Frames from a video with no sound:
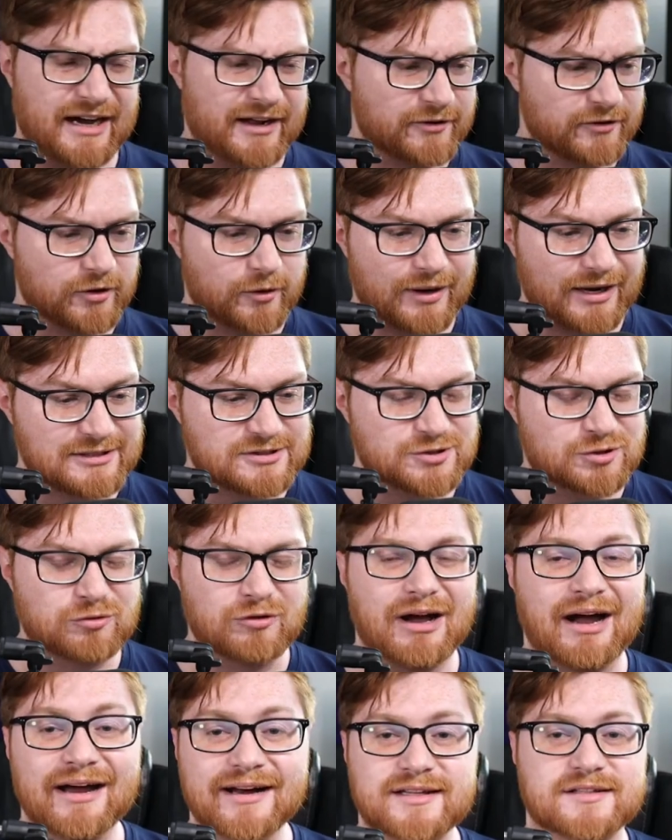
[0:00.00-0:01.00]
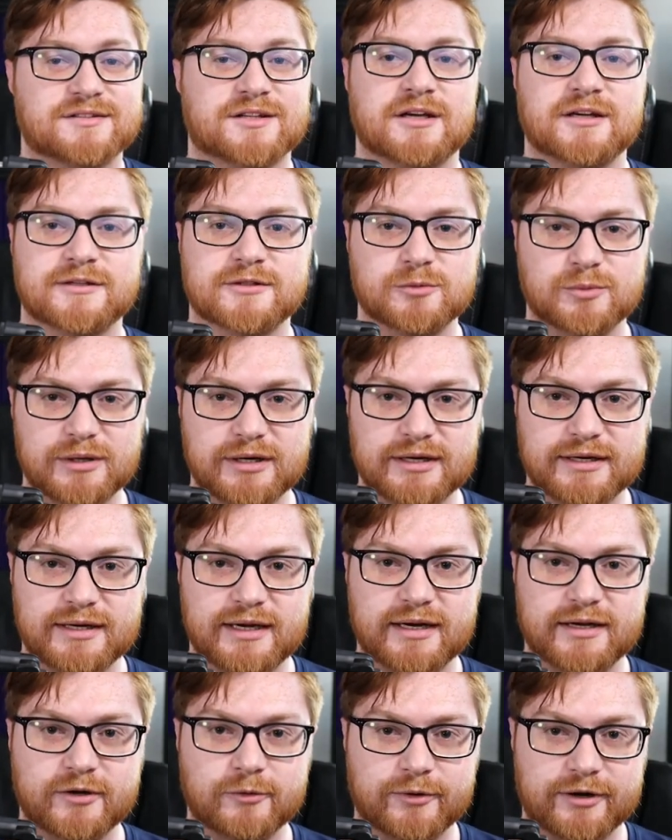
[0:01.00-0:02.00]
I don't know, I try to take away
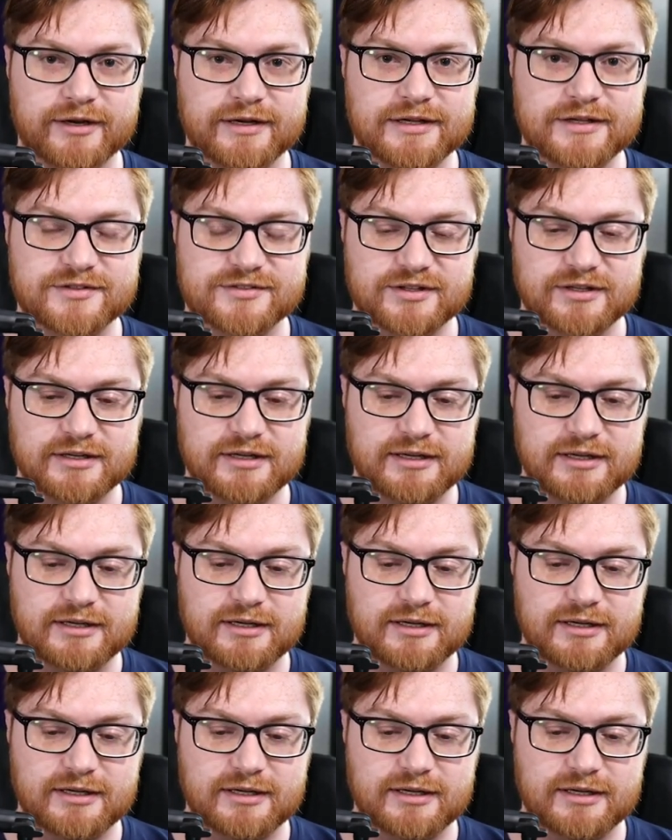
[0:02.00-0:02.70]
anyway, is that